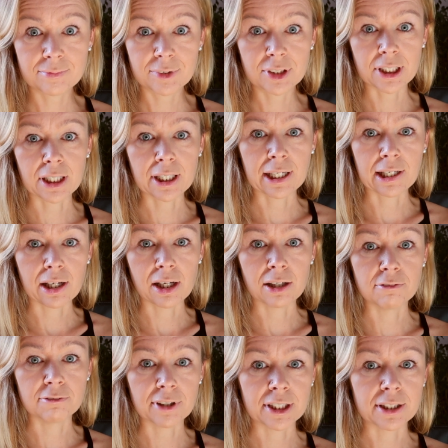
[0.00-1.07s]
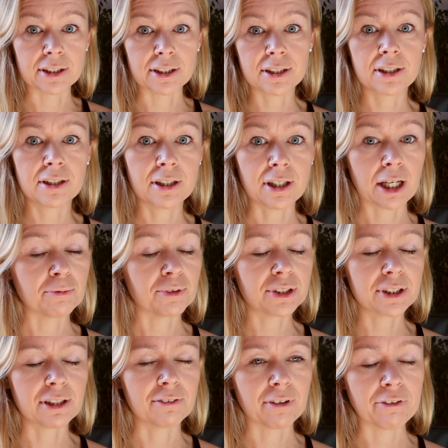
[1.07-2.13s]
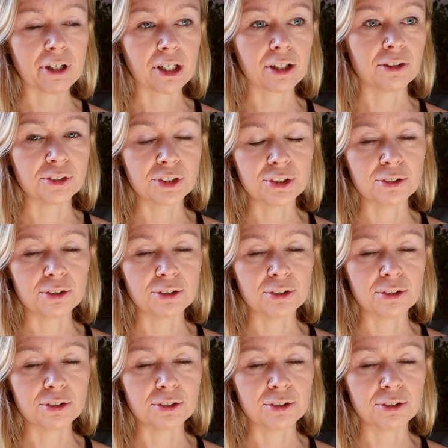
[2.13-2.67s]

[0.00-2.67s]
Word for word: sending love, and I'm still very close